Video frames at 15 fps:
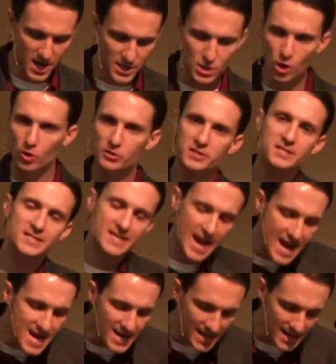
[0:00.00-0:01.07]
Adults
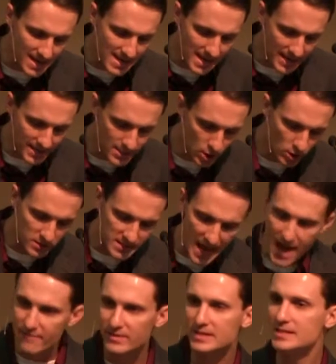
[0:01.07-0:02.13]
dating and
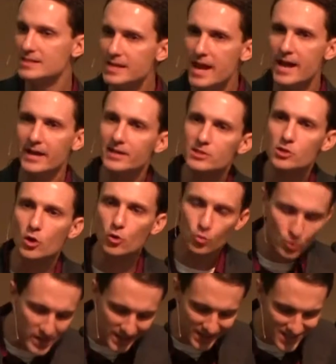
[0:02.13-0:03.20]
adults having sex
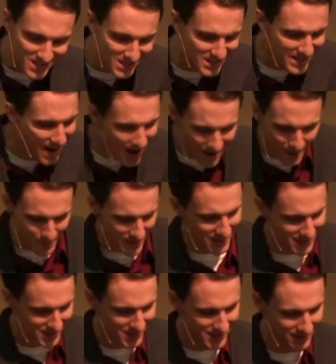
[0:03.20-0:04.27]
are really
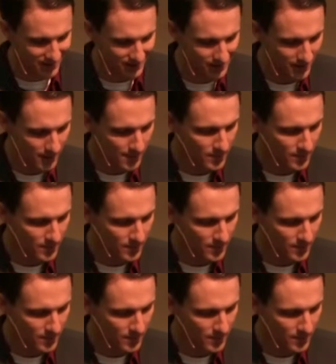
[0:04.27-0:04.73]
synonymous.